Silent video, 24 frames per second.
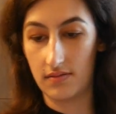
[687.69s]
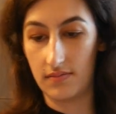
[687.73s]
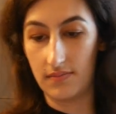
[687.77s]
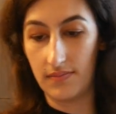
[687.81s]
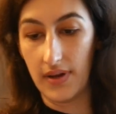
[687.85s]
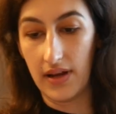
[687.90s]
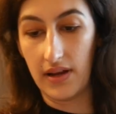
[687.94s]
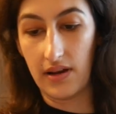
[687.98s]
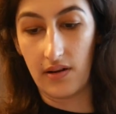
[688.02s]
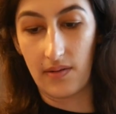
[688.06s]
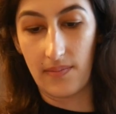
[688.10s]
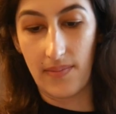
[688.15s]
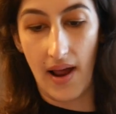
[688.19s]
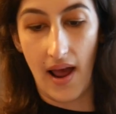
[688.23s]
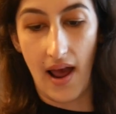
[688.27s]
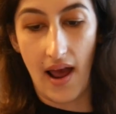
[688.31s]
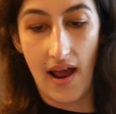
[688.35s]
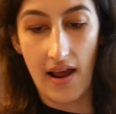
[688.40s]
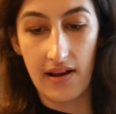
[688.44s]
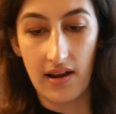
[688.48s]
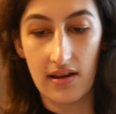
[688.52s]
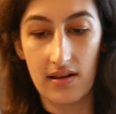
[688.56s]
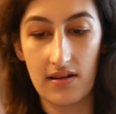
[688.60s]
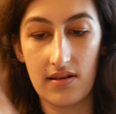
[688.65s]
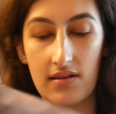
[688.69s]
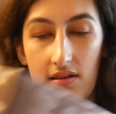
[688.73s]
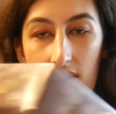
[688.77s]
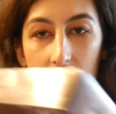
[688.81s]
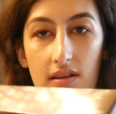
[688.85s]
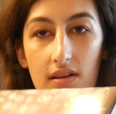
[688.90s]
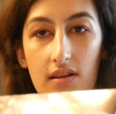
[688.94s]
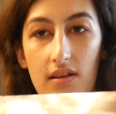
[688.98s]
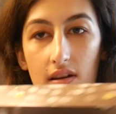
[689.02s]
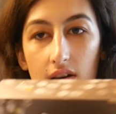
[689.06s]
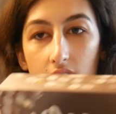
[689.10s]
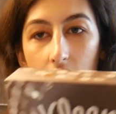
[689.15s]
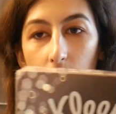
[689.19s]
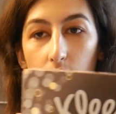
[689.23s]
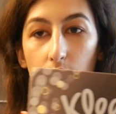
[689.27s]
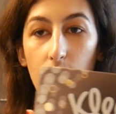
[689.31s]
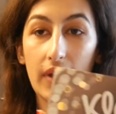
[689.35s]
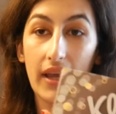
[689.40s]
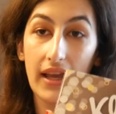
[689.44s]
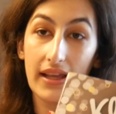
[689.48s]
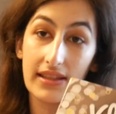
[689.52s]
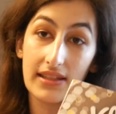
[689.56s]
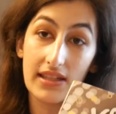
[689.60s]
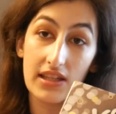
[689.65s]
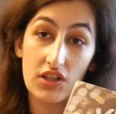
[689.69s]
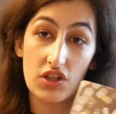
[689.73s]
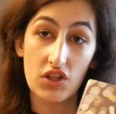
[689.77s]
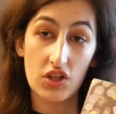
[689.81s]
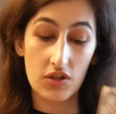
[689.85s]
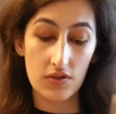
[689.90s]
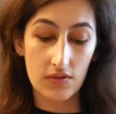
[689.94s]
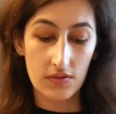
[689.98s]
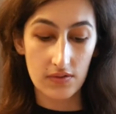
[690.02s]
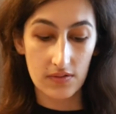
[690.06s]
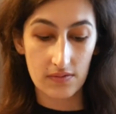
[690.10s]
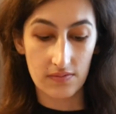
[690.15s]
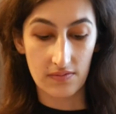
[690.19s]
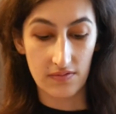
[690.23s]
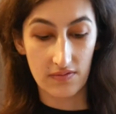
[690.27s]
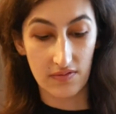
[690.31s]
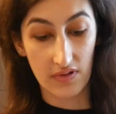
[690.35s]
bigger bag, we got tissues.